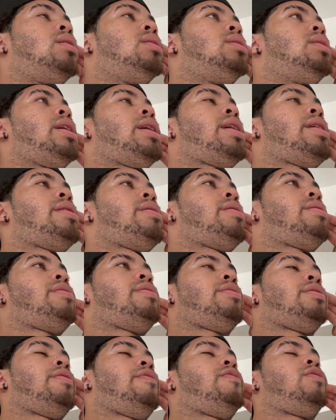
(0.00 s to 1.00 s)

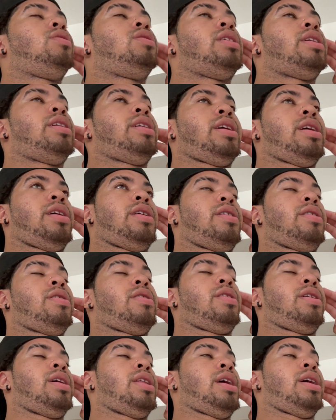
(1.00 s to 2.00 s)
The full day here
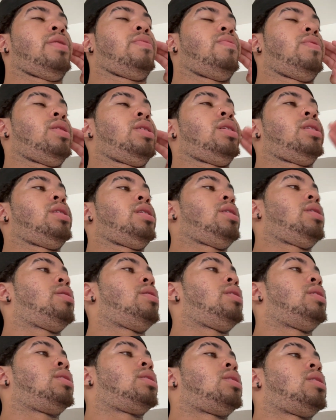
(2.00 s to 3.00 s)
in Anguilla,
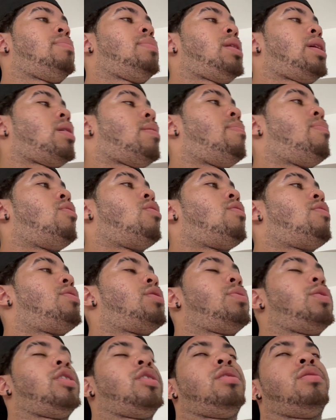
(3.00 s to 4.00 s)
it's gonna be like a
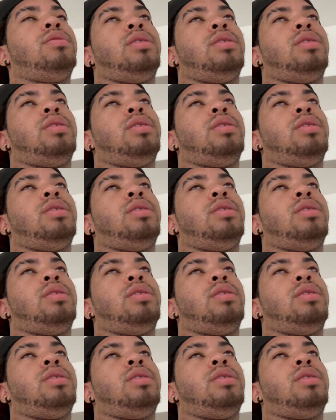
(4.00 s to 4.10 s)
boring day.